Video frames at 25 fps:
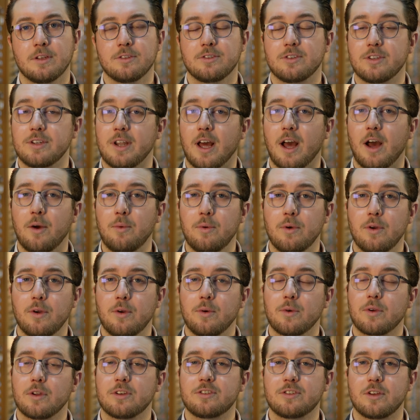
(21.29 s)
So now I'm
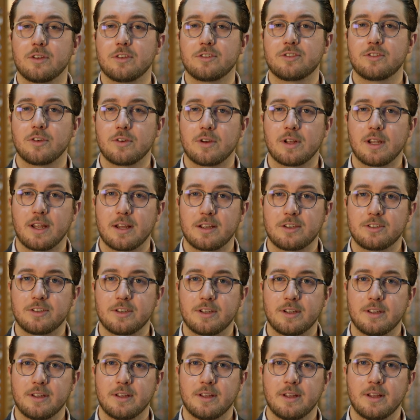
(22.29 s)
going to show you the Sun
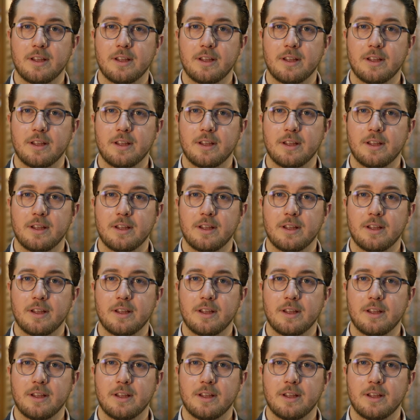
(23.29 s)
collection.